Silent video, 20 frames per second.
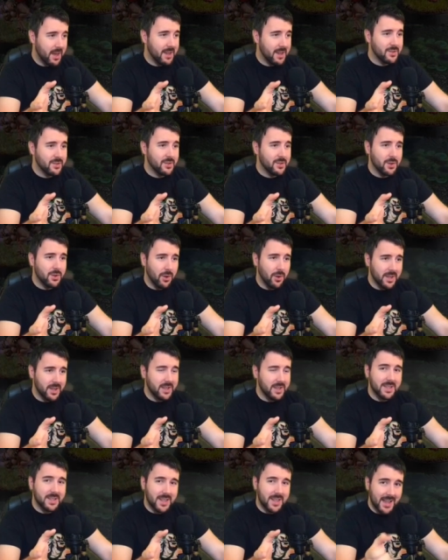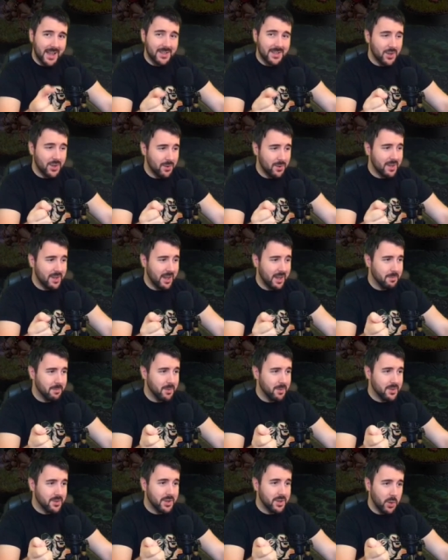a solid tier 2
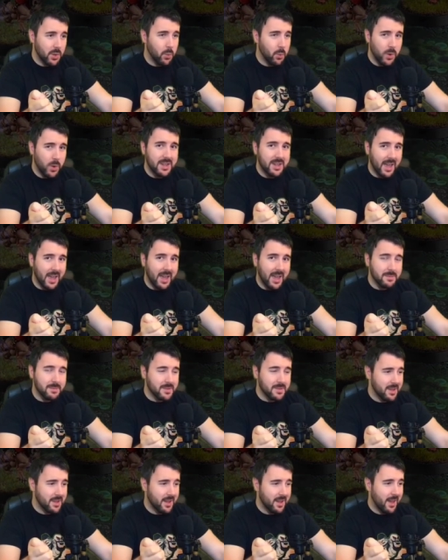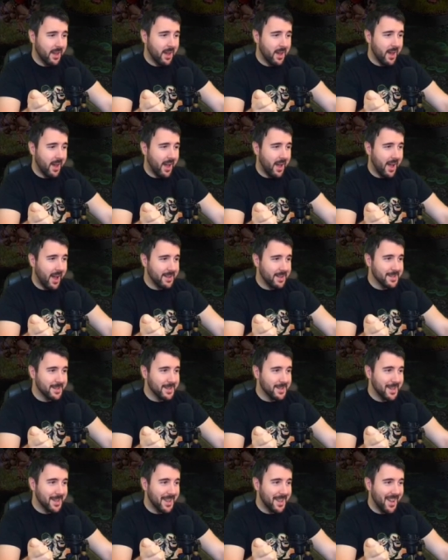team that's going to win games.
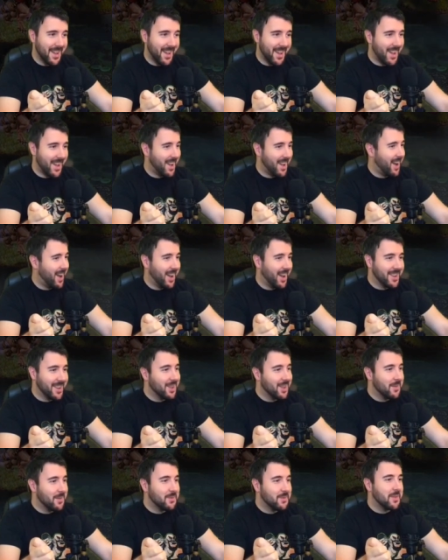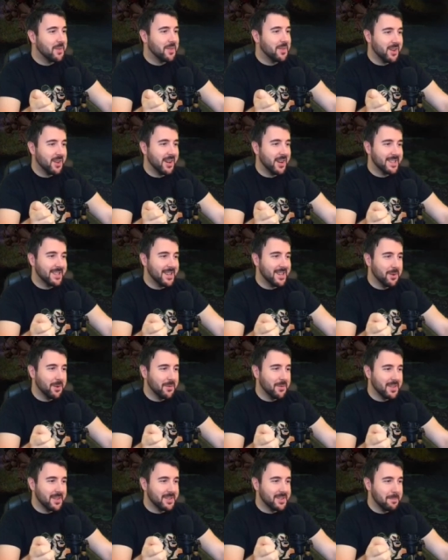And I love the idea
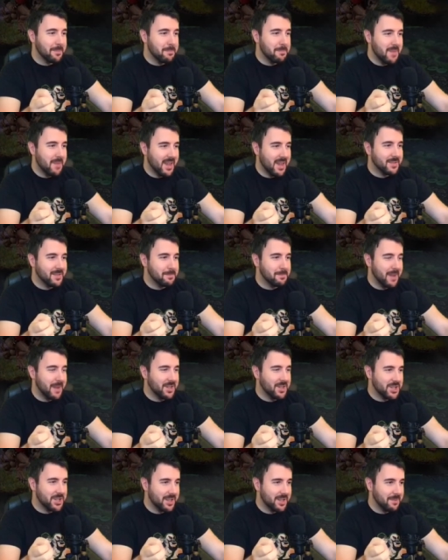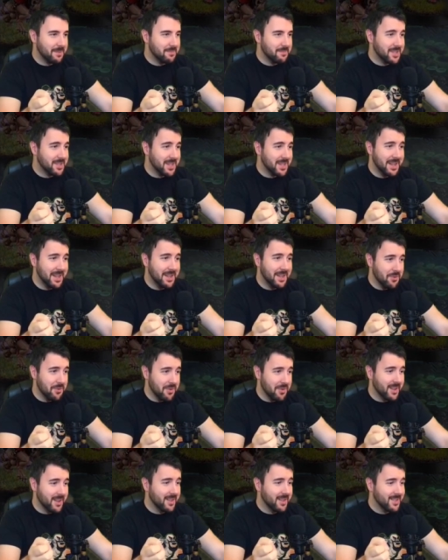of this mix mash team
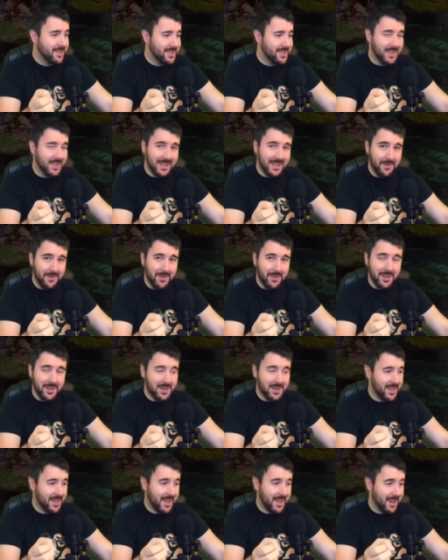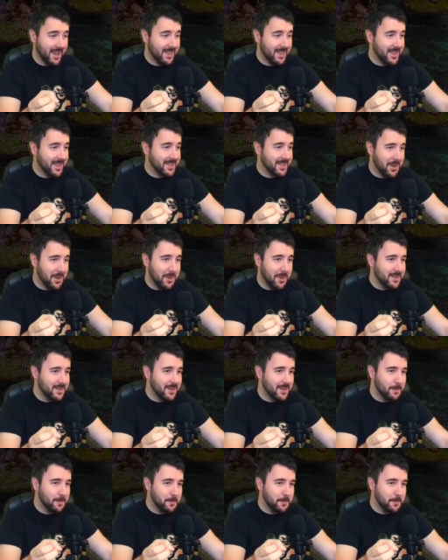delivering significantly, and I think it's going to.